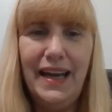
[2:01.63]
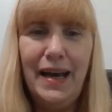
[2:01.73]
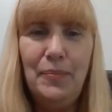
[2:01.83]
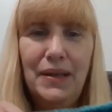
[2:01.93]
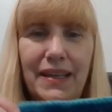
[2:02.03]

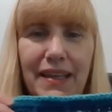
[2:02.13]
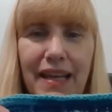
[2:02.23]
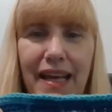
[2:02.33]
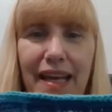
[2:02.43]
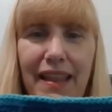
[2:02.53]
happen, and
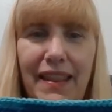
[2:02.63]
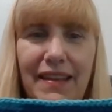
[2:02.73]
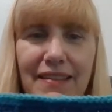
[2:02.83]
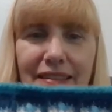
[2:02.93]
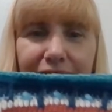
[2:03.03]

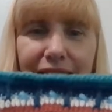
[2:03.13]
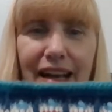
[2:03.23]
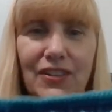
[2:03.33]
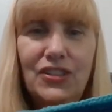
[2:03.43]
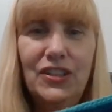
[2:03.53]
this is
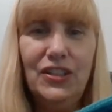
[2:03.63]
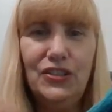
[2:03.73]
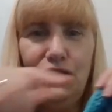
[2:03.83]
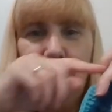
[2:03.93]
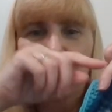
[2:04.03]
actually going
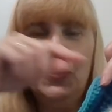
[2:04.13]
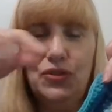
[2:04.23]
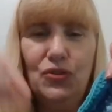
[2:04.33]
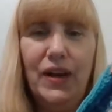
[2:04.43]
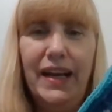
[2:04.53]
to turn into a
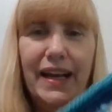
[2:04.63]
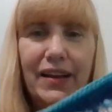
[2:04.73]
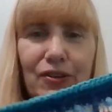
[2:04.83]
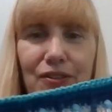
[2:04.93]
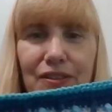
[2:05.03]

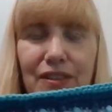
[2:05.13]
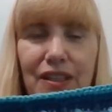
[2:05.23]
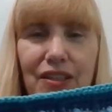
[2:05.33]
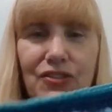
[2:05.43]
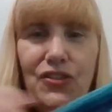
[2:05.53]
triangle.
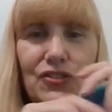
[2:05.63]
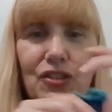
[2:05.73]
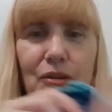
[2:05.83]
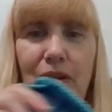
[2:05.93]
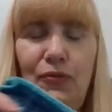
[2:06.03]
So there's
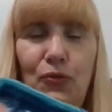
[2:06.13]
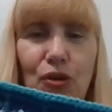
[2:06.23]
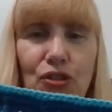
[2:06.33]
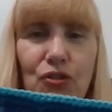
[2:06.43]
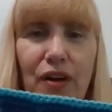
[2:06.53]
going to be
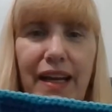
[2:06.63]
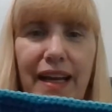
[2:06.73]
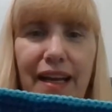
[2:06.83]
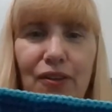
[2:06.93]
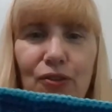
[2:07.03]
four
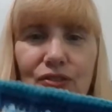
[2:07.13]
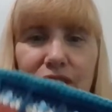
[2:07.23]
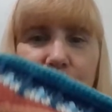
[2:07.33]
triangles that